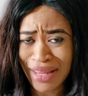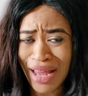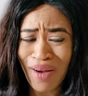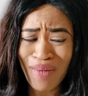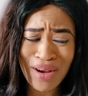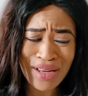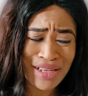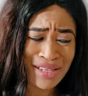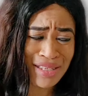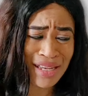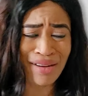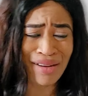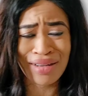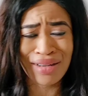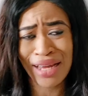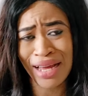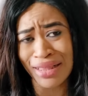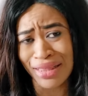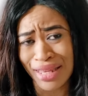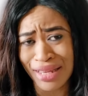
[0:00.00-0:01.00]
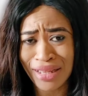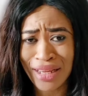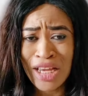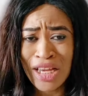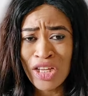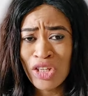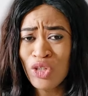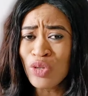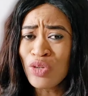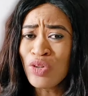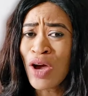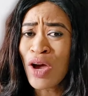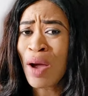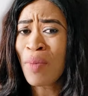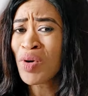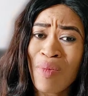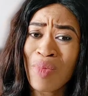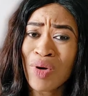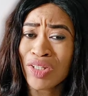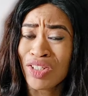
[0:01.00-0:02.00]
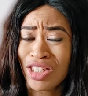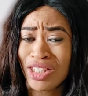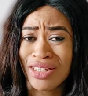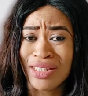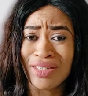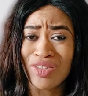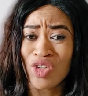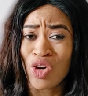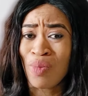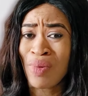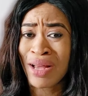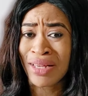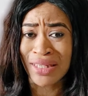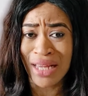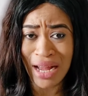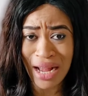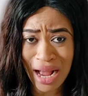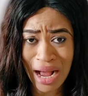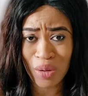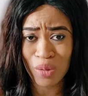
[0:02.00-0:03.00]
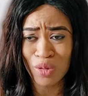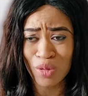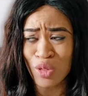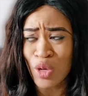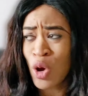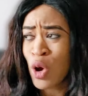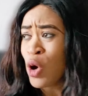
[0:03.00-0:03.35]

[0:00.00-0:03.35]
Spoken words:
That one is another thing. Do you know how much is Chioma's account?